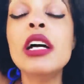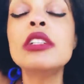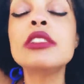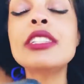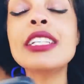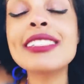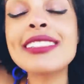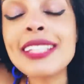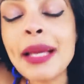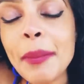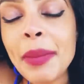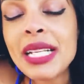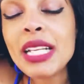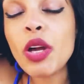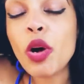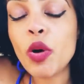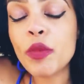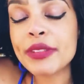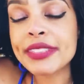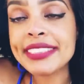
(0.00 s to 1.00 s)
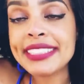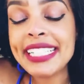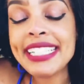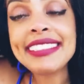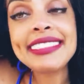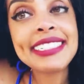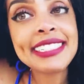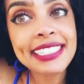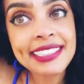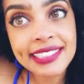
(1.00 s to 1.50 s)
to somebody
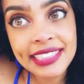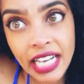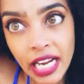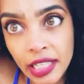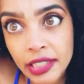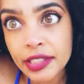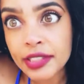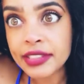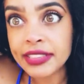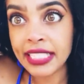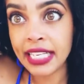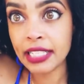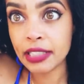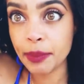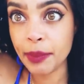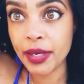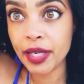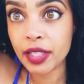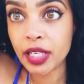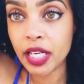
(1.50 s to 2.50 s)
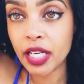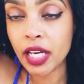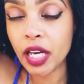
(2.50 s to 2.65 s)
overseas that doesn't understand American